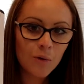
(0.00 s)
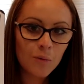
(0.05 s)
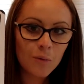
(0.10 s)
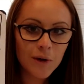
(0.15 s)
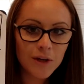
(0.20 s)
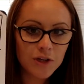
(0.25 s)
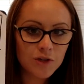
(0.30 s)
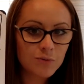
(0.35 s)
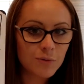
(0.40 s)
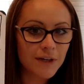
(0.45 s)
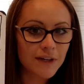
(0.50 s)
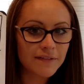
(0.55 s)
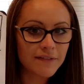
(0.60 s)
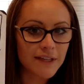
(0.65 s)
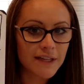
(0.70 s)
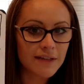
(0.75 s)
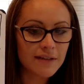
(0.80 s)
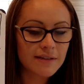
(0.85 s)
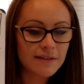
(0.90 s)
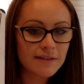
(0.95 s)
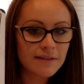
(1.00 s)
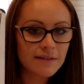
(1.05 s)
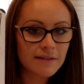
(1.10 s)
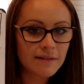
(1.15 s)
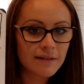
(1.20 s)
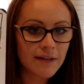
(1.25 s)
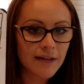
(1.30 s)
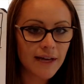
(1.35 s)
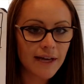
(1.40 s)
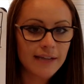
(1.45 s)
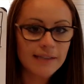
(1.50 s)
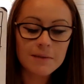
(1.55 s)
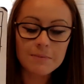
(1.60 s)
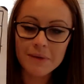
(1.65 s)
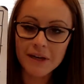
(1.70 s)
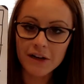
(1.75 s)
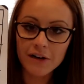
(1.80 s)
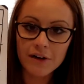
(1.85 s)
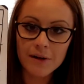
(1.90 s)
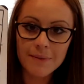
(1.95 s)
which one of these has a
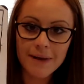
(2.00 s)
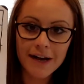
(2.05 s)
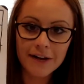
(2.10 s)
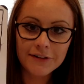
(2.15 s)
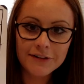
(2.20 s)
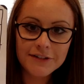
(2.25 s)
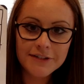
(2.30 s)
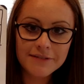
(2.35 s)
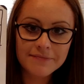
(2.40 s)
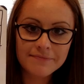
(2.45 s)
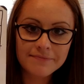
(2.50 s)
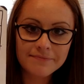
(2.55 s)
bigger amount?